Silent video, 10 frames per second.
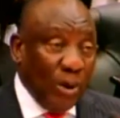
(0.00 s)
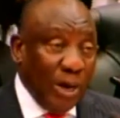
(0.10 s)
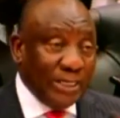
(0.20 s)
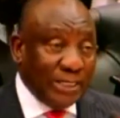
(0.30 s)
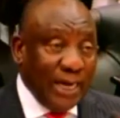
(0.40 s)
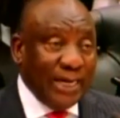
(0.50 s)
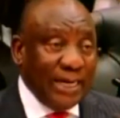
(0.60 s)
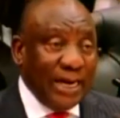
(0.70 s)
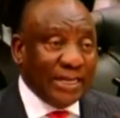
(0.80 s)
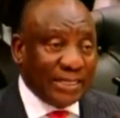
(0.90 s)
when
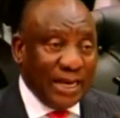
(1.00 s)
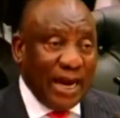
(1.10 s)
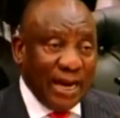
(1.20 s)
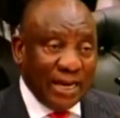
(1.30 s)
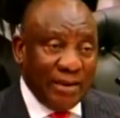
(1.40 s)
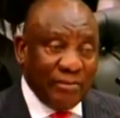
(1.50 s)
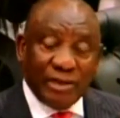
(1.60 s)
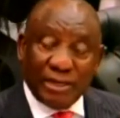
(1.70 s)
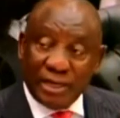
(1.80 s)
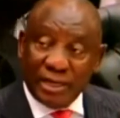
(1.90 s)
tenders are
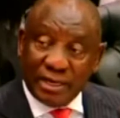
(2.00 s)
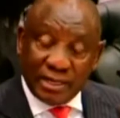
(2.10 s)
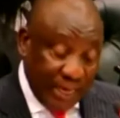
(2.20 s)
given,